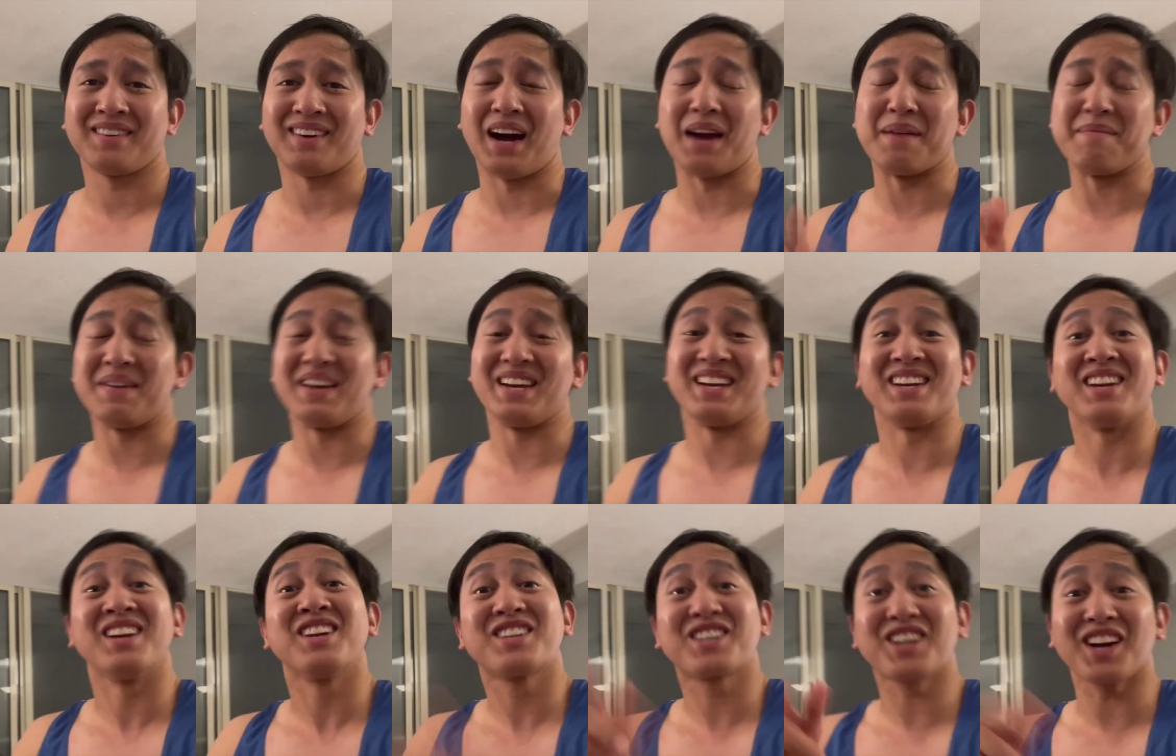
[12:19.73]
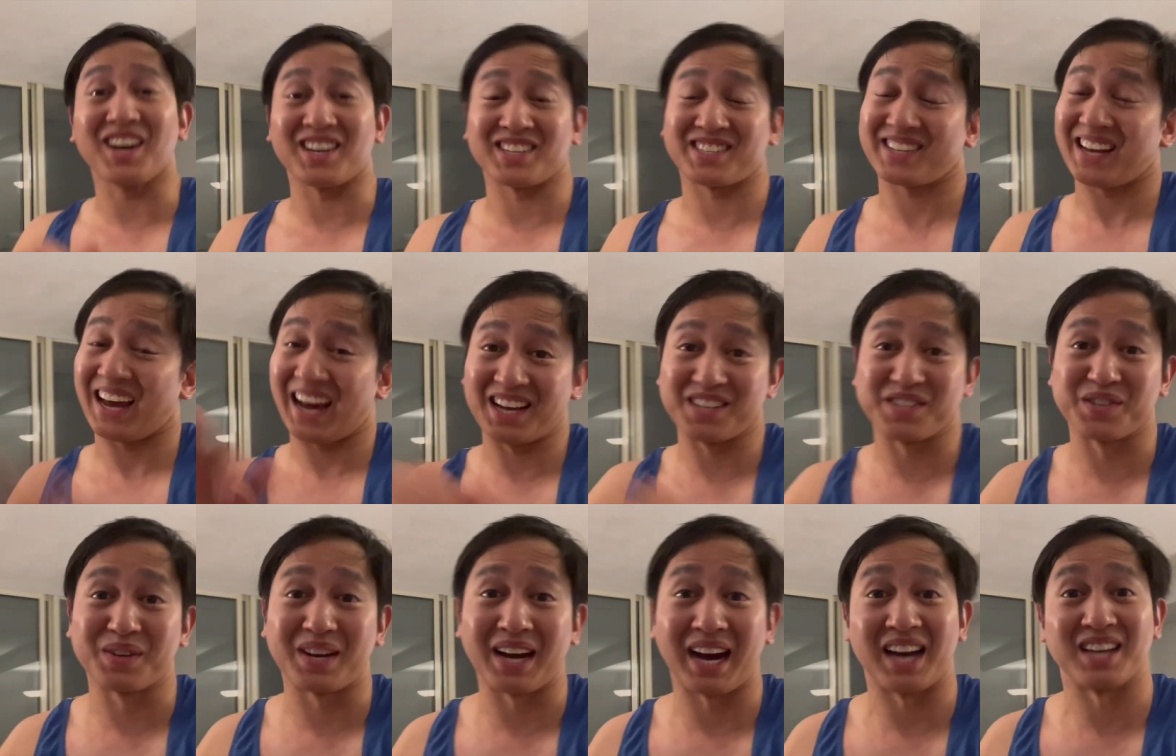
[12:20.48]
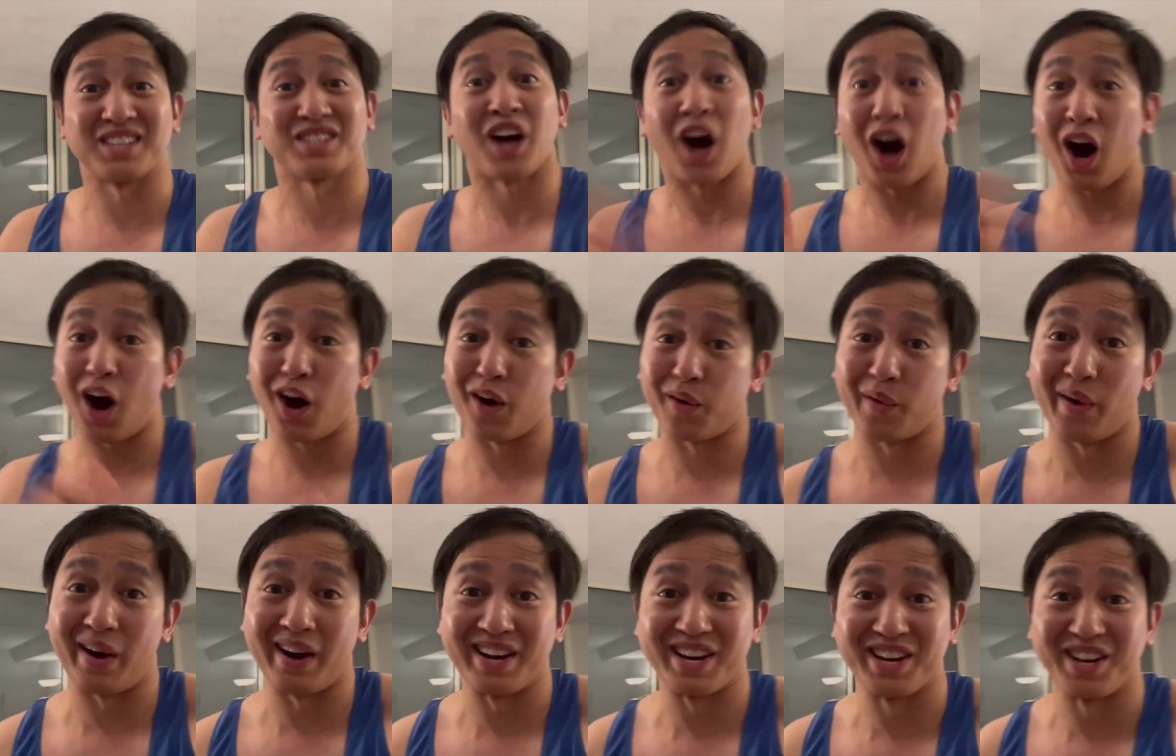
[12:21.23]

I mean, just as you guys already